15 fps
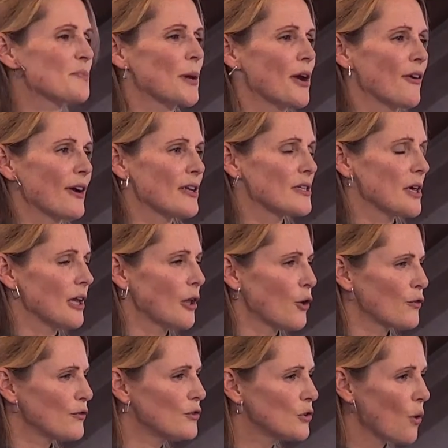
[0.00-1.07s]
experience a
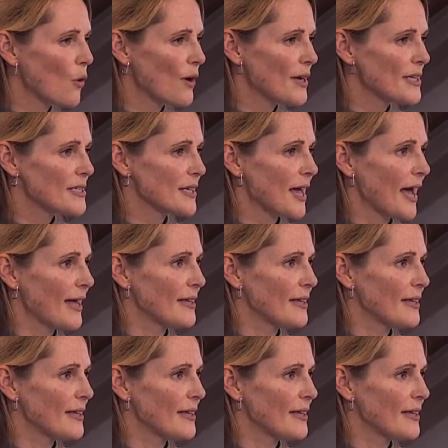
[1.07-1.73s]
lot of noise